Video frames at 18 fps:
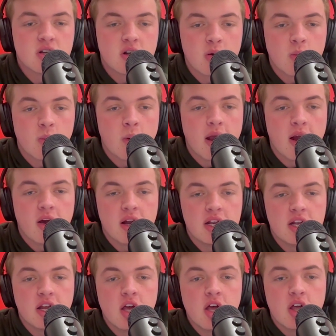that are
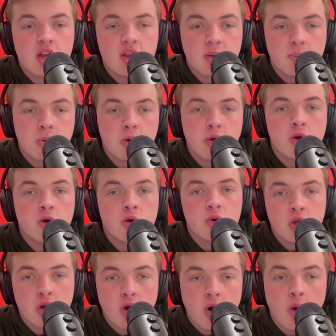wearing the blue,
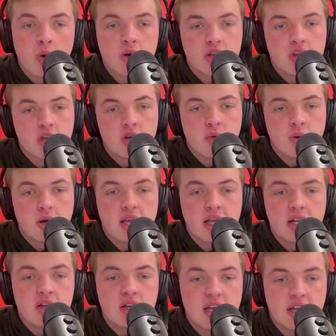the gold, and the
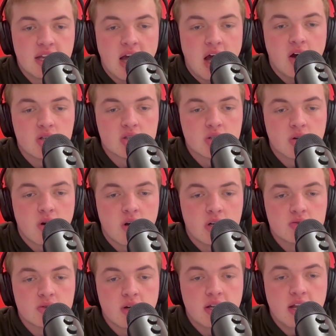green in college
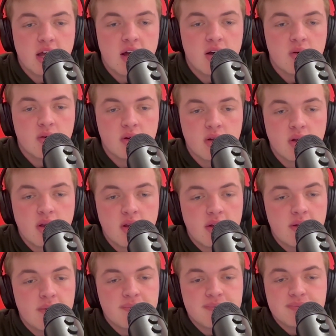lacrosse right now.
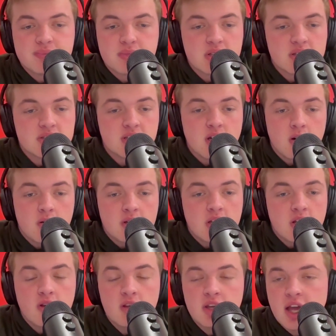So,
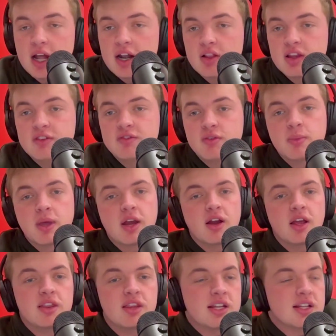you got to leave them
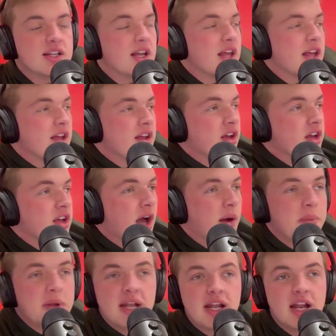there. And then
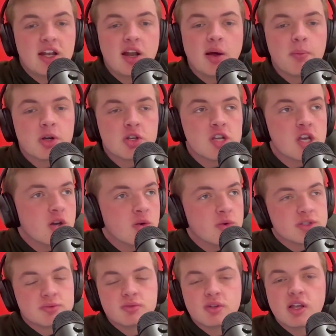coming in at number
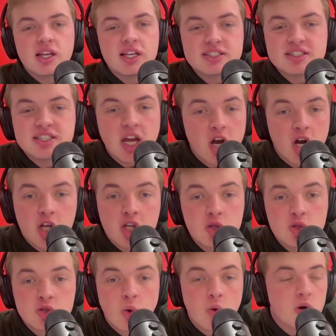two is
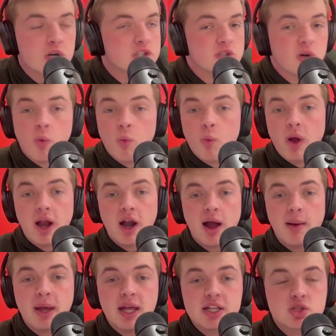Syracuse Orange, where
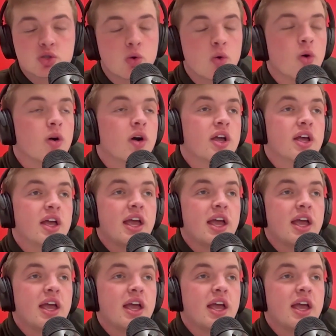I'm at school.